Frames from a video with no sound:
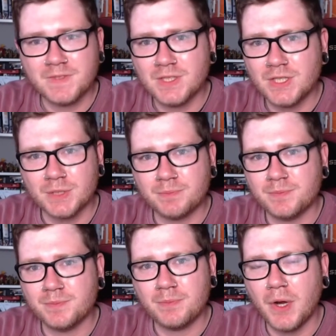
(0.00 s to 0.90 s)
just
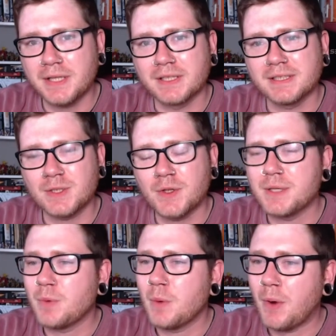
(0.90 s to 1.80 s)
pointless, or they
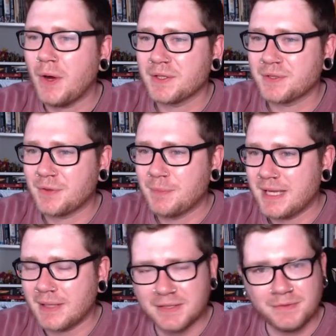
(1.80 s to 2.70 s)
were pointless for me.
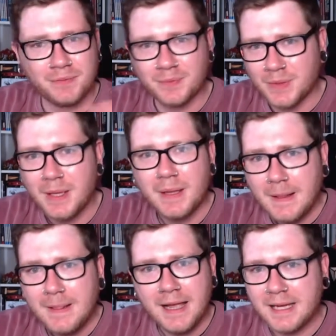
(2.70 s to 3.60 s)
Let's
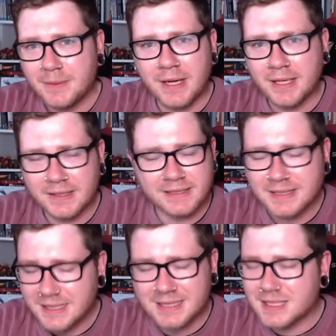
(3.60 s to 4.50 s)

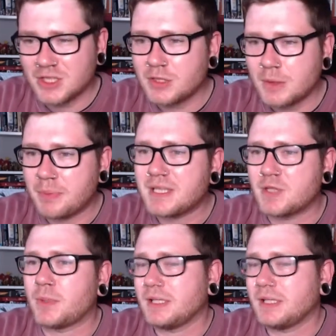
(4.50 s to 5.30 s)
just jump into it.